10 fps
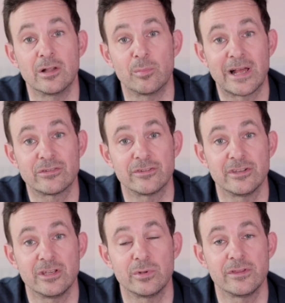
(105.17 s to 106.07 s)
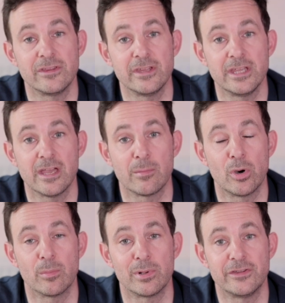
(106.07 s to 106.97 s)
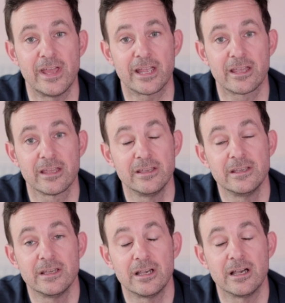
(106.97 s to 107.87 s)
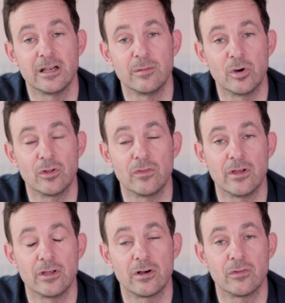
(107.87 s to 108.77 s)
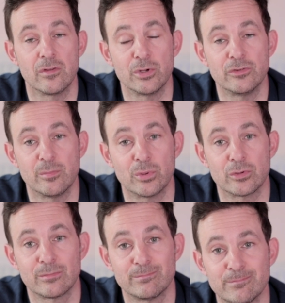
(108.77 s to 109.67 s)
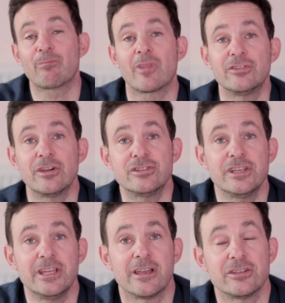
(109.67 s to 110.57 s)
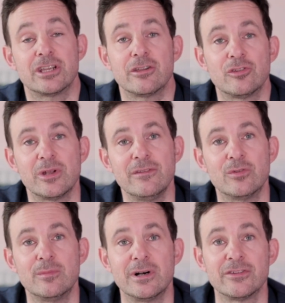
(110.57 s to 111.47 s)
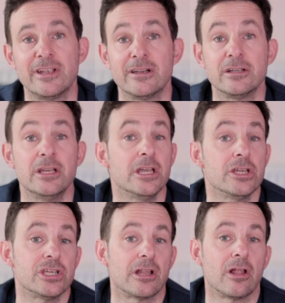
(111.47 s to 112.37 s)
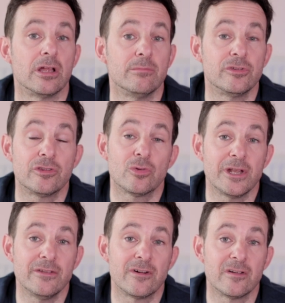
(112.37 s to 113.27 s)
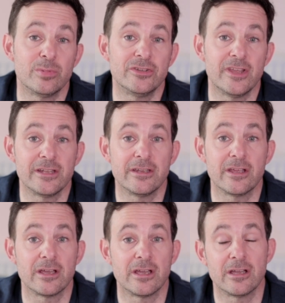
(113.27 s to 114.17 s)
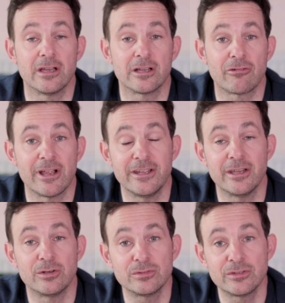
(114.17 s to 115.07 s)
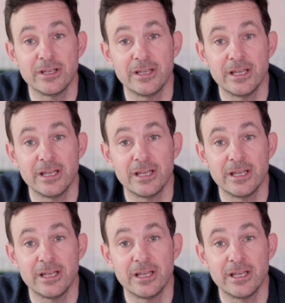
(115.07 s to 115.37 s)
a little bouncy with the Poplar deck on the boosted board. So she goes 24 miles an hour, she climbs 25% grade hills,